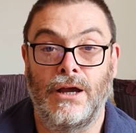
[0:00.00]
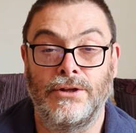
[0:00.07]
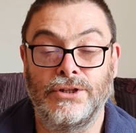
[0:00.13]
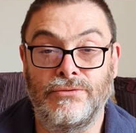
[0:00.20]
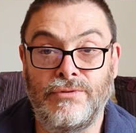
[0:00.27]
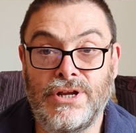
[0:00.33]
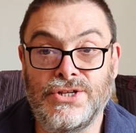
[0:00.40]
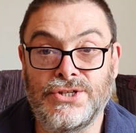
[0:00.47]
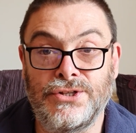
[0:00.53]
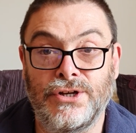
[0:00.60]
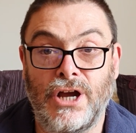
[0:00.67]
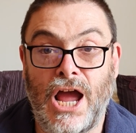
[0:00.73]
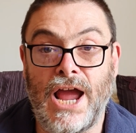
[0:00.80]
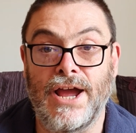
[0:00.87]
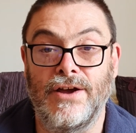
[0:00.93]
And the reason
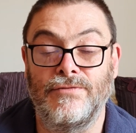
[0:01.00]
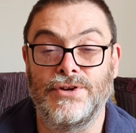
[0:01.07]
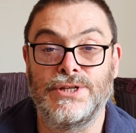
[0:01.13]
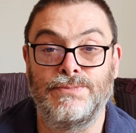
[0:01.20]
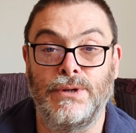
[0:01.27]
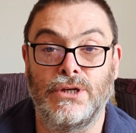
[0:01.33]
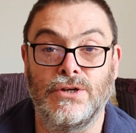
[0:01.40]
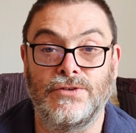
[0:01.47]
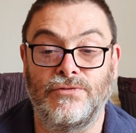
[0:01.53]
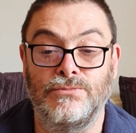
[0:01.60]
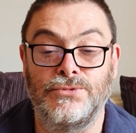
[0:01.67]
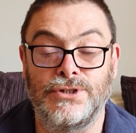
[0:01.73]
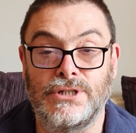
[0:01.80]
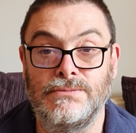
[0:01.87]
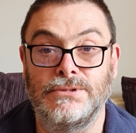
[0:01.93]
I have is because
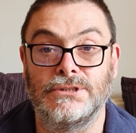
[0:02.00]
from time